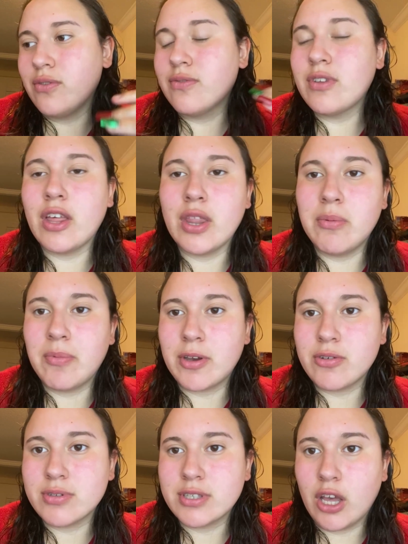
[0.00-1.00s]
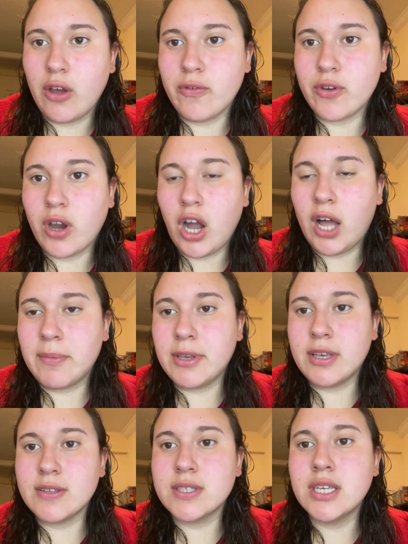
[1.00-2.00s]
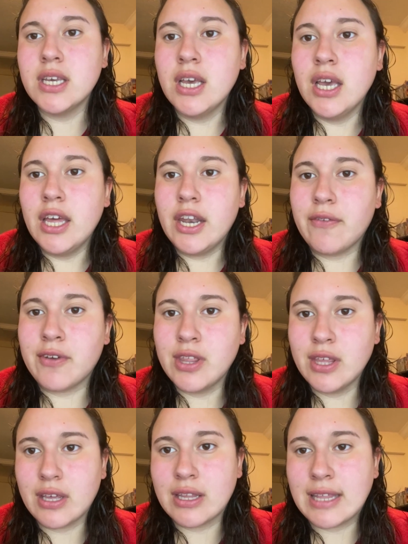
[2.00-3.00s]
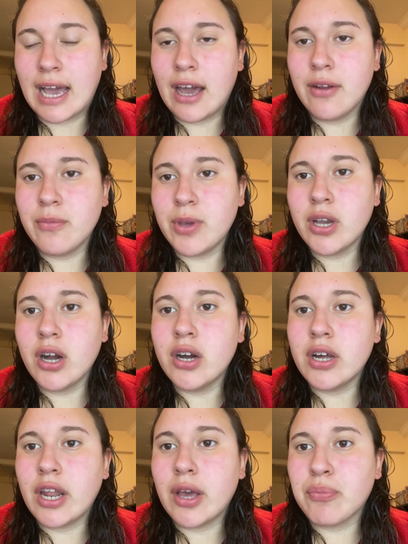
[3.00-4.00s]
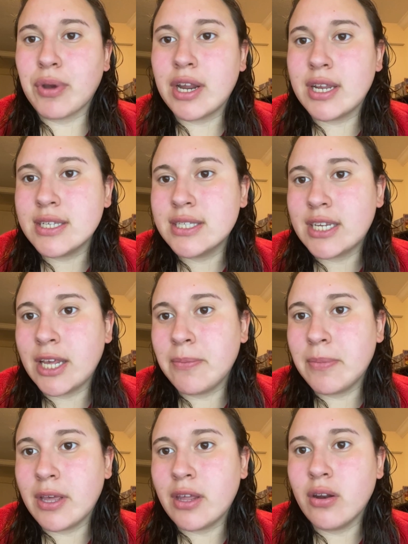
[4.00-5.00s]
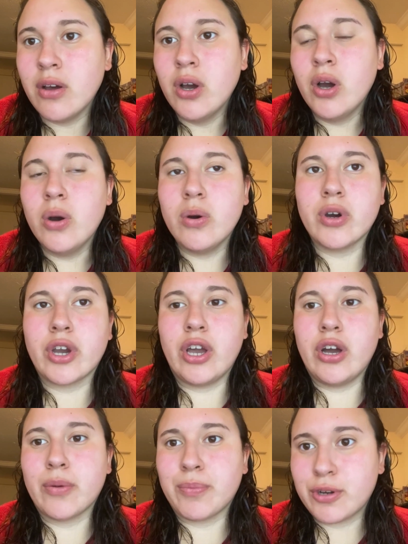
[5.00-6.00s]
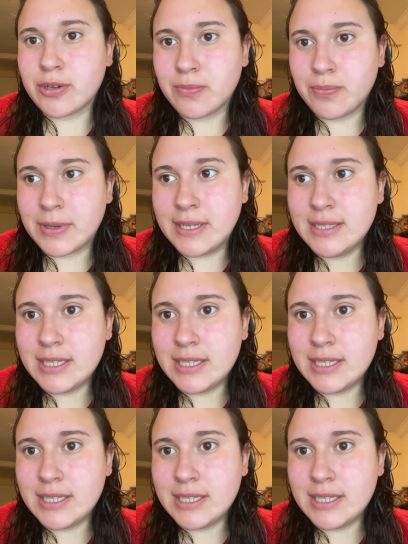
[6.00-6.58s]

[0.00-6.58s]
tell them about yourself, your hobbies, and everything like that. We call it a branding statement or a purpose